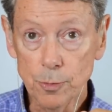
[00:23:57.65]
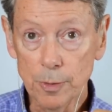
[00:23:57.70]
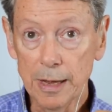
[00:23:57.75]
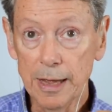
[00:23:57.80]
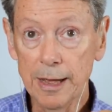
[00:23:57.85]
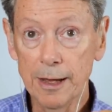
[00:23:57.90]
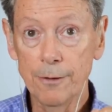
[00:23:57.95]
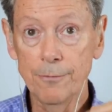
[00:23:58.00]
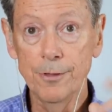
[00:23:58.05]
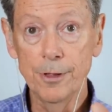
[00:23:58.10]
we
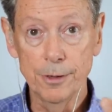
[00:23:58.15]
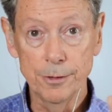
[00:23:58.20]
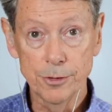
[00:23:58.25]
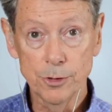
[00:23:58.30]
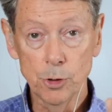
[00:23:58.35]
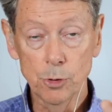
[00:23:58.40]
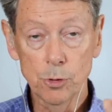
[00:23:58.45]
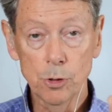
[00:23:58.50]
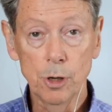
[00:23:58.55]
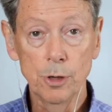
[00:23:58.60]
have the
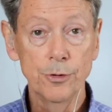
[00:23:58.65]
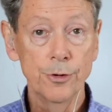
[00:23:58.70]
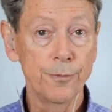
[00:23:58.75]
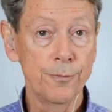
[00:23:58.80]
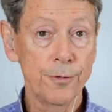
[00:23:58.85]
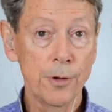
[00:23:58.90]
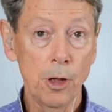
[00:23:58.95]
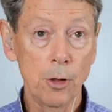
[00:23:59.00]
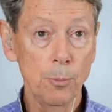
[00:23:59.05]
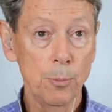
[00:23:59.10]
so called
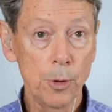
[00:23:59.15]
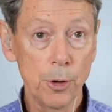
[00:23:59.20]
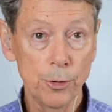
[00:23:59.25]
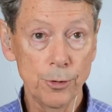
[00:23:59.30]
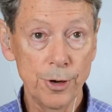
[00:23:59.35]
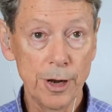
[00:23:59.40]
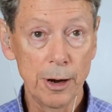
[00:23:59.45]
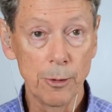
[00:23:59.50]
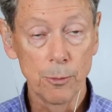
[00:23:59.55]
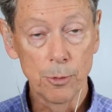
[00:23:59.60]
default
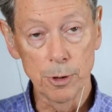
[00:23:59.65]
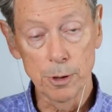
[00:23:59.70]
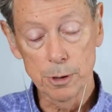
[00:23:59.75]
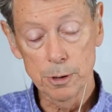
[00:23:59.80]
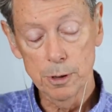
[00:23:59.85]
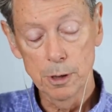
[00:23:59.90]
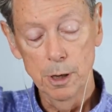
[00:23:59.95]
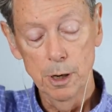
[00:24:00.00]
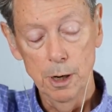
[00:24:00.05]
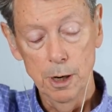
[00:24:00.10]
mode
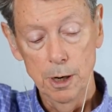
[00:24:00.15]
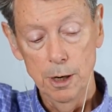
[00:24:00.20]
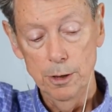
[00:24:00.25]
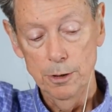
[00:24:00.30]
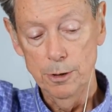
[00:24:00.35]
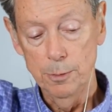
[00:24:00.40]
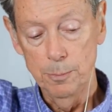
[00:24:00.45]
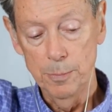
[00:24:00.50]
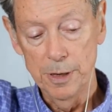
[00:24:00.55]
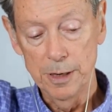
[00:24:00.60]
network,
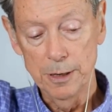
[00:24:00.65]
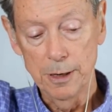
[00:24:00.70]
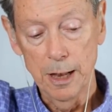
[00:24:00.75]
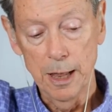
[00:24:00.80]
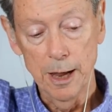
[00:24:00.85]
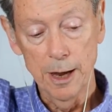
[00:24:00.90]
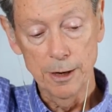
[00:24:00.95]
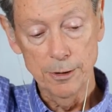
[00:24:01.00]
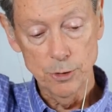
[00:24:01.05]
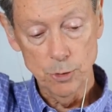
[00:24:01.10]
the
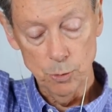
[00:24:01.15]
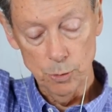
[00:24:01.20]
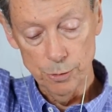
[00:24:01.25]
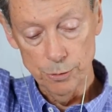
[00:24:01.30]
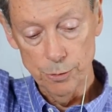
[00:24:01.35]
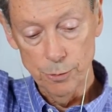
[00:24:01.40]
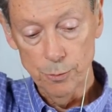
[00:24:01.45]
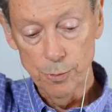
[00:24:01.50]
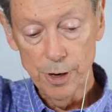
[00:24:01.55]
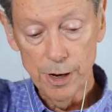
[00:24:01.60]
midline
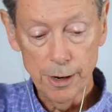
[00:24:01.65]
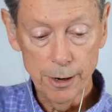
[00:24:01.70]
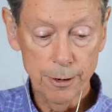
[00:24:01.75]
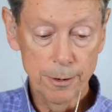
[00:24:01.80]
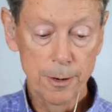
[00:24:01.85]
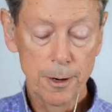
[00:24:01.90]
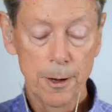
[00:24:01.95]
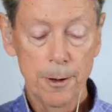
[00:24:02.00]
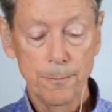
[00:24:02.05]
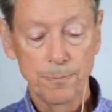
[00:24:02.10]
toward the
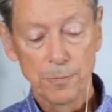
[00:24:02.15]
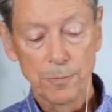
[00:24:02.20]
rear,